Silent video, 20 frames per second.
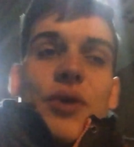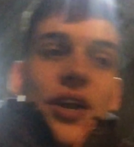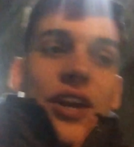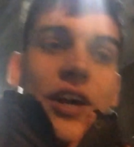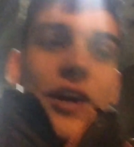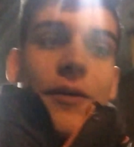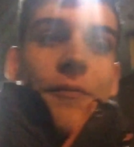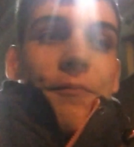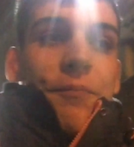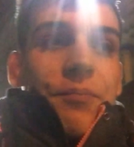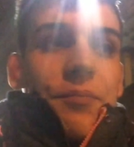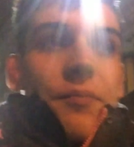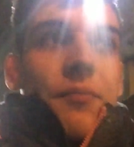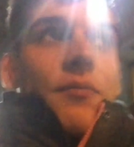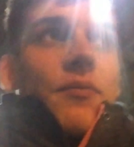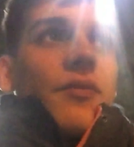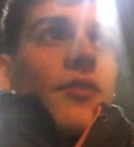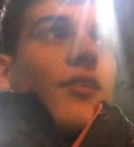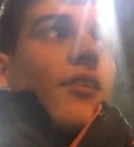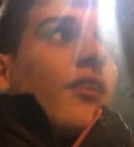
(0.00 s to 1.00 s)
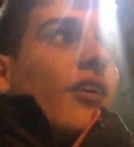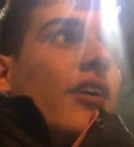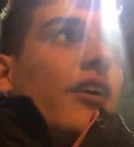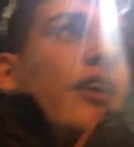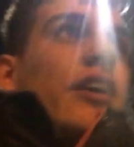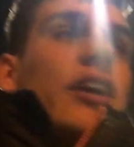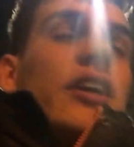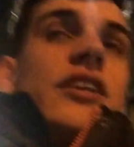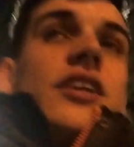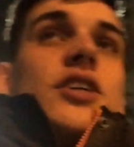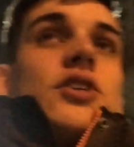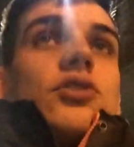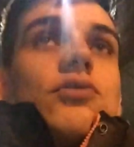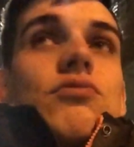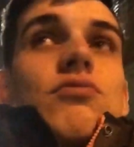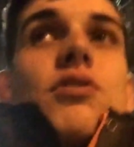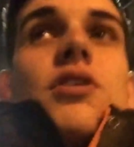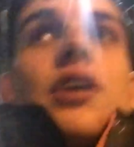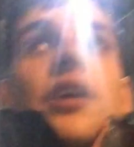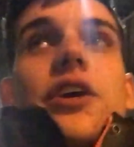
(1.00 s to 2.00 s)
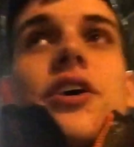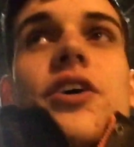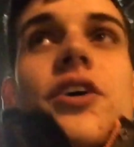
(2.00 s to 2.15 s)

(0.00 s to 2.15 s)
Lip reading: but it does really